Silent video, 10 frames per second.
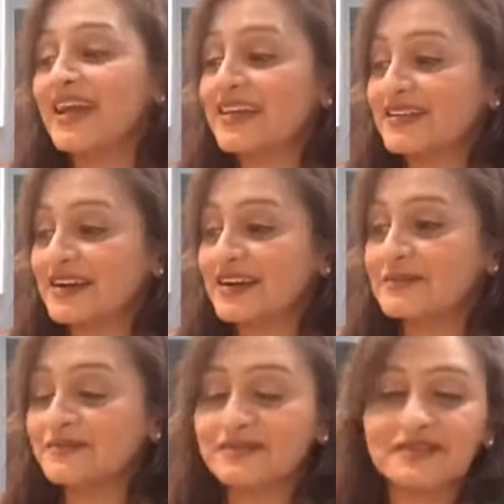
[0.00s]
And
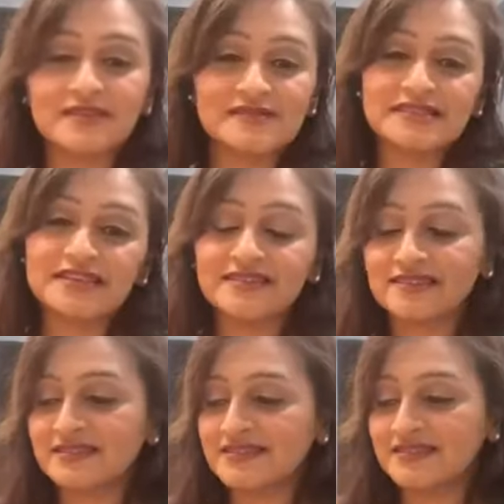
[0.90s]
I was like...
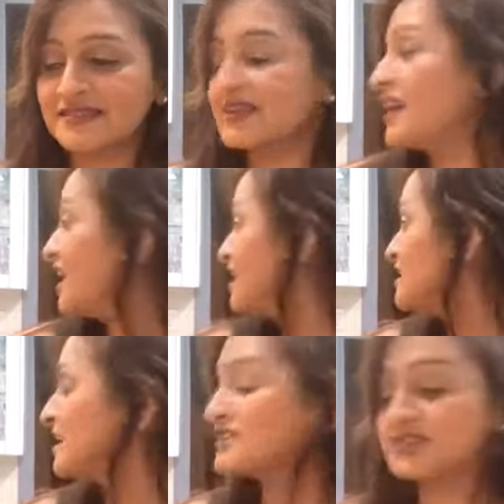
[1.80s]

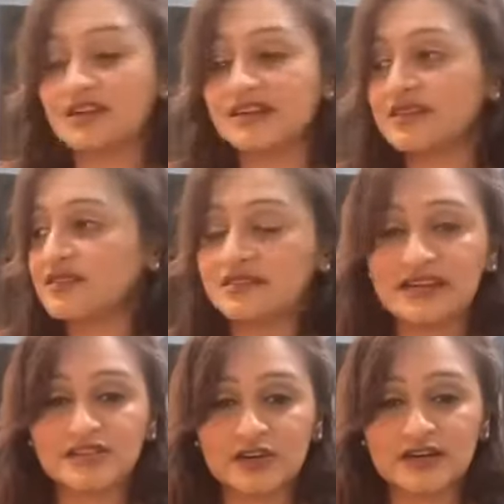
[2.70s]
I
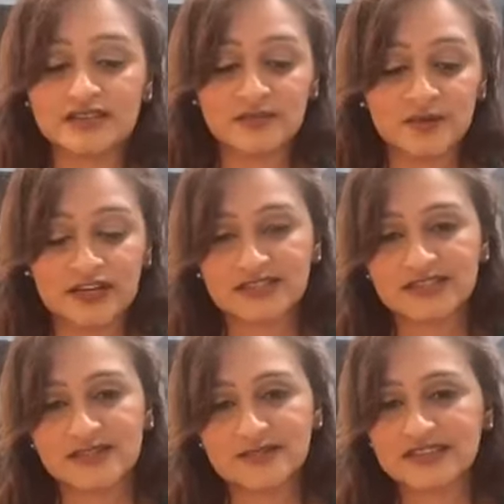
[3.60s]
started some projects.
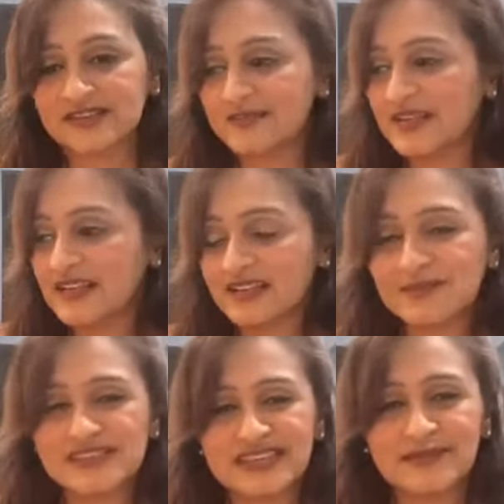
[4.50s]
I was like, let
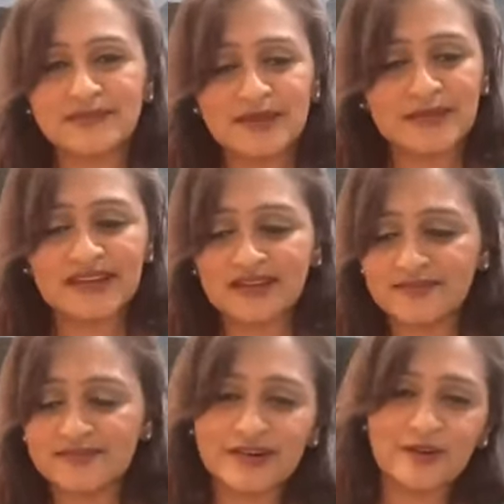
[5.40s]
me see. Maybe
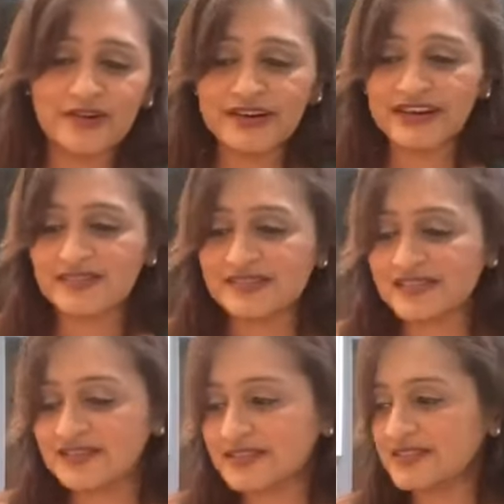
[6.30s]
they're already
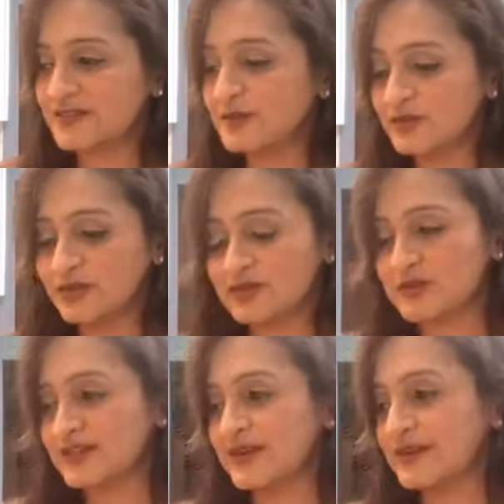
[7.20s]
downstairs, so who knows
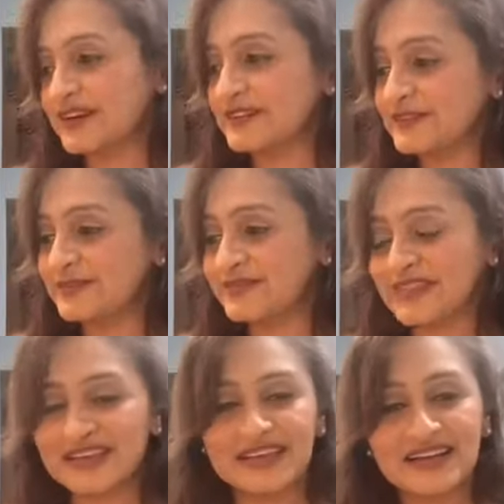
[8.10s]
what they want to do.
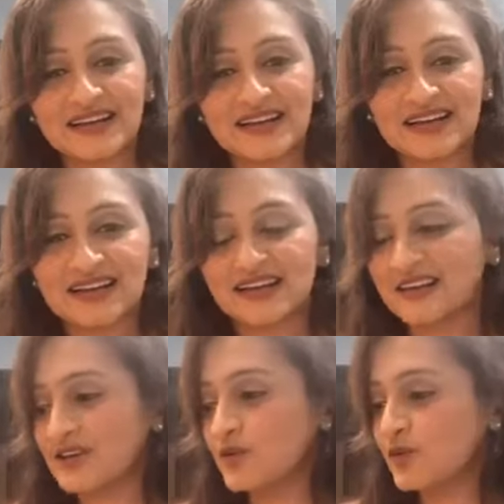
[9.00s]

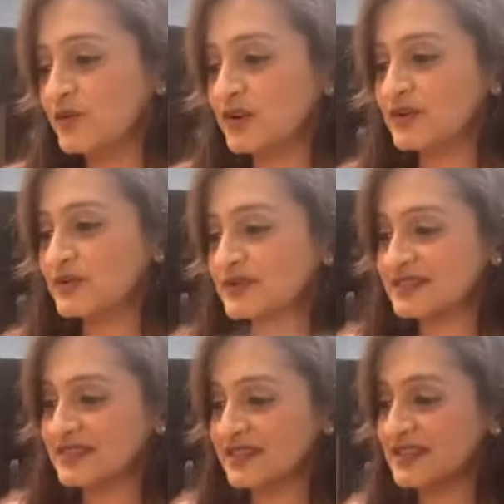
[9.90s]
Who knows?